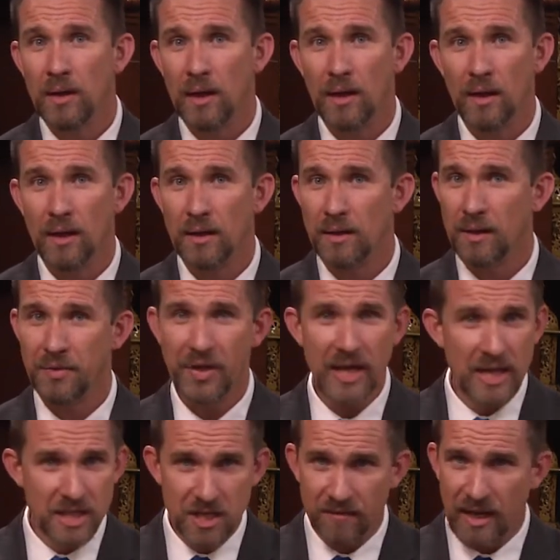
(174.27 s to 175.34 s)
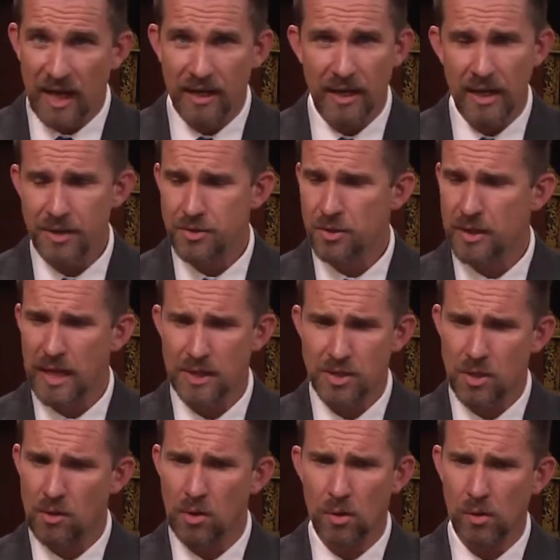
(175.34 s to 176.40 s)
uh, things of that nature, that's
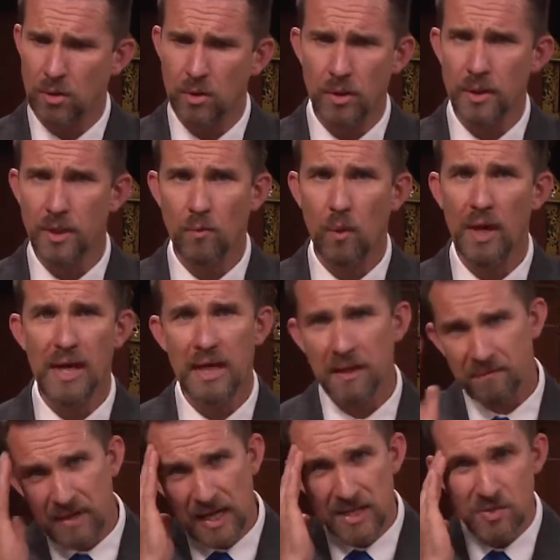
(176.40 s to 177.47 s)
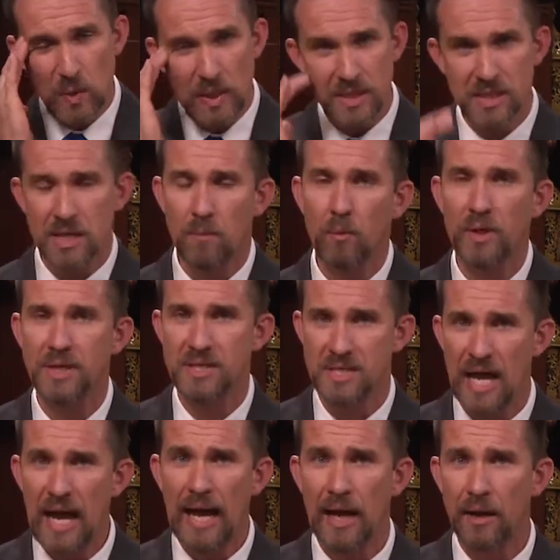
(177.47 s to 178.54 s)
all good and well if that's what someone
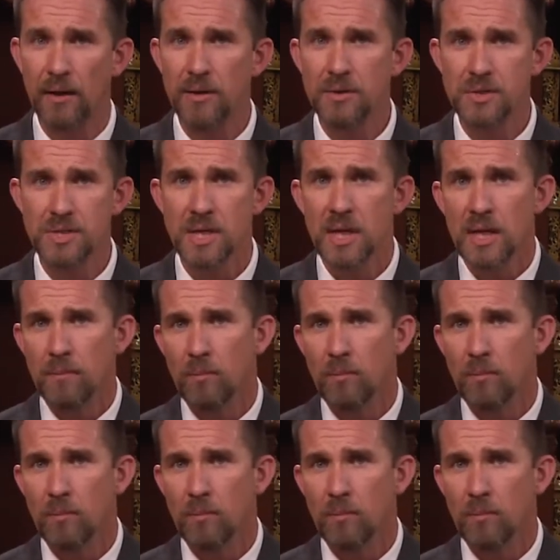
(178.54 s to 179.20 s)
desires.